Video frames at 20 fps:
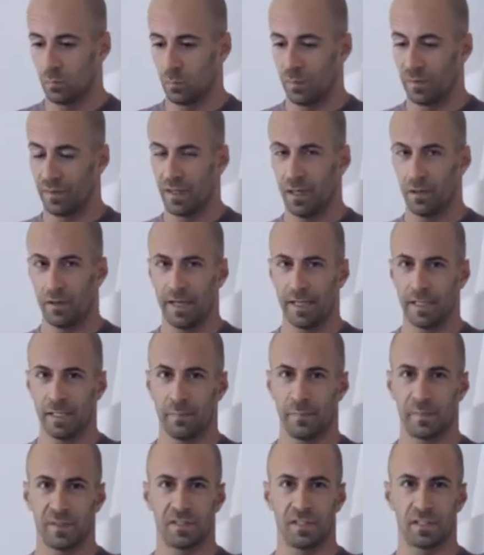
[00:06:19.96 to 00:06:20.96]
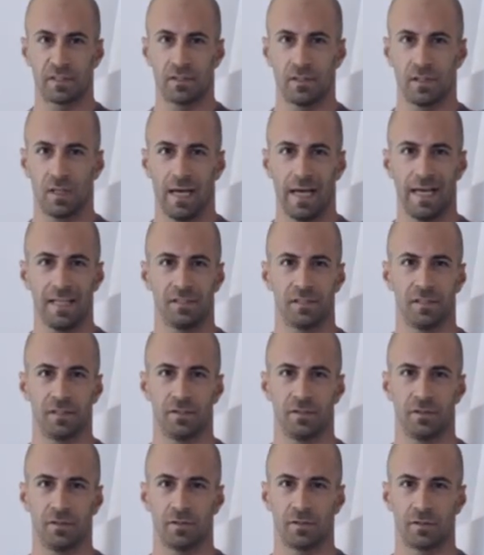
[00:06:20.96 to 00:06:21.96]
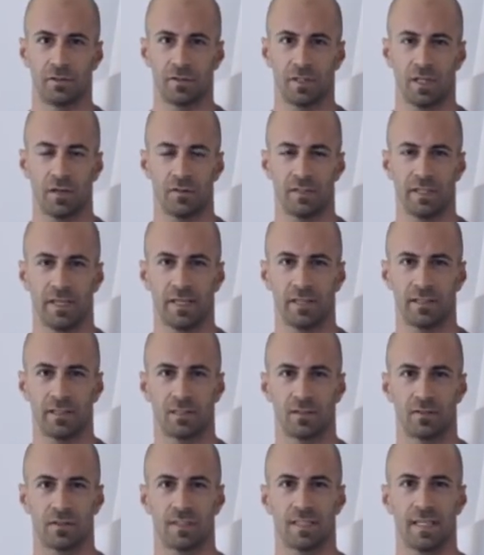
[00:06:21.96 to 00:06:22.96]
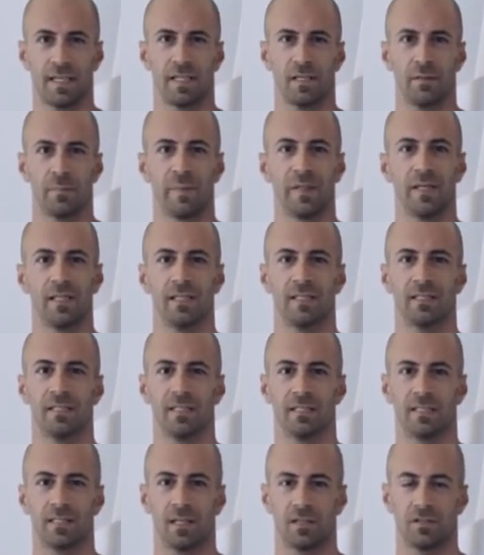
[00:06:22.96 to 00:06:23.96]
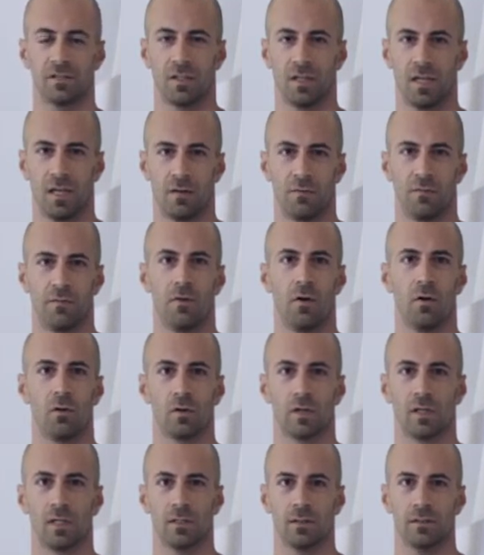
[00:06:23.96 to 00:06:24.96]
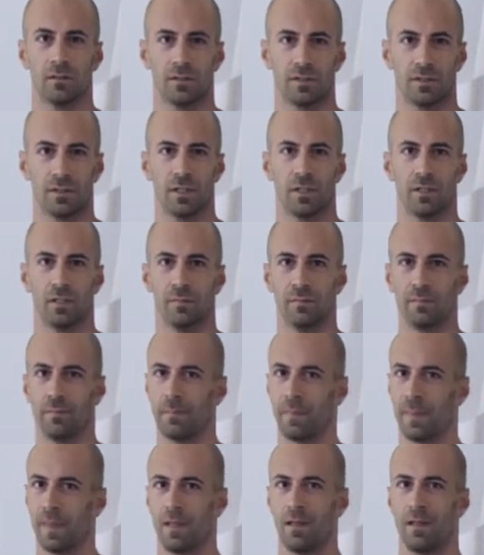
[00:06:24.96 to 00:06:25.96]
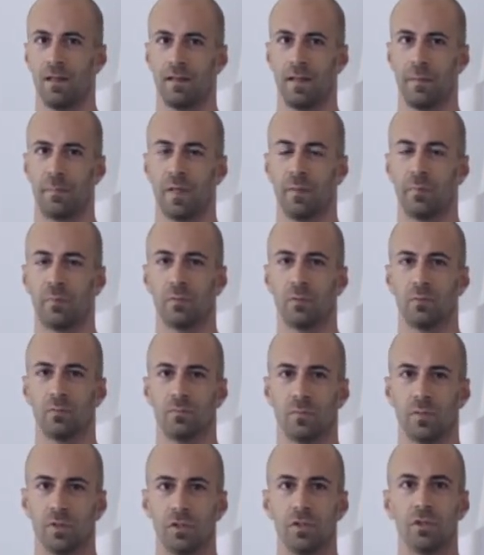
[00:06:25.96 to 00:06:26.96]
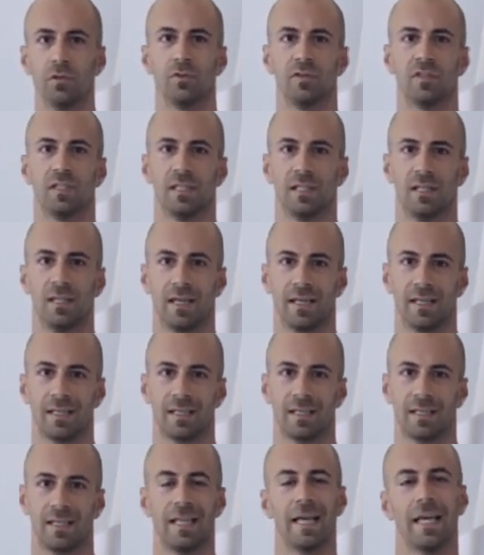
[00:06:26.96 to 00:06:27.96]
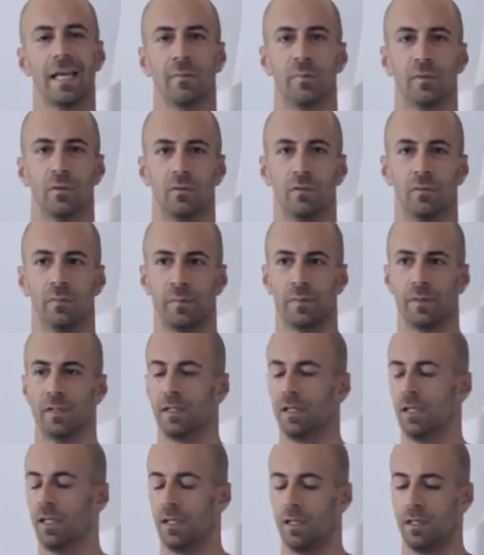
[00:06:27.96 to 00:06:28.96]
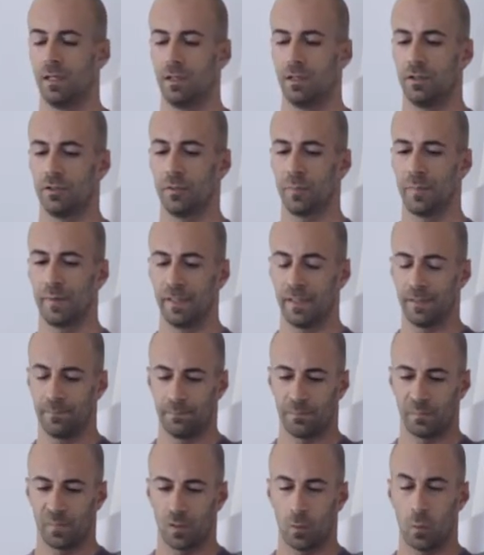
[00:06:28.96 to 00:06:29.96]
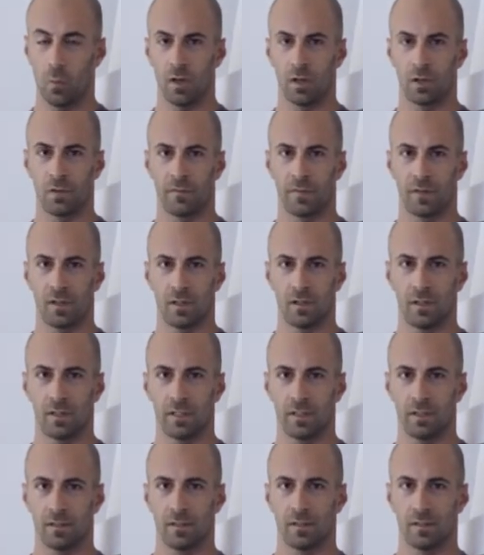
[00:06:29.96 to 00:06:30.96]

without any particular attitude, because nowadays sustainability is such an unvogue term that people use it like a label, but it should be one of the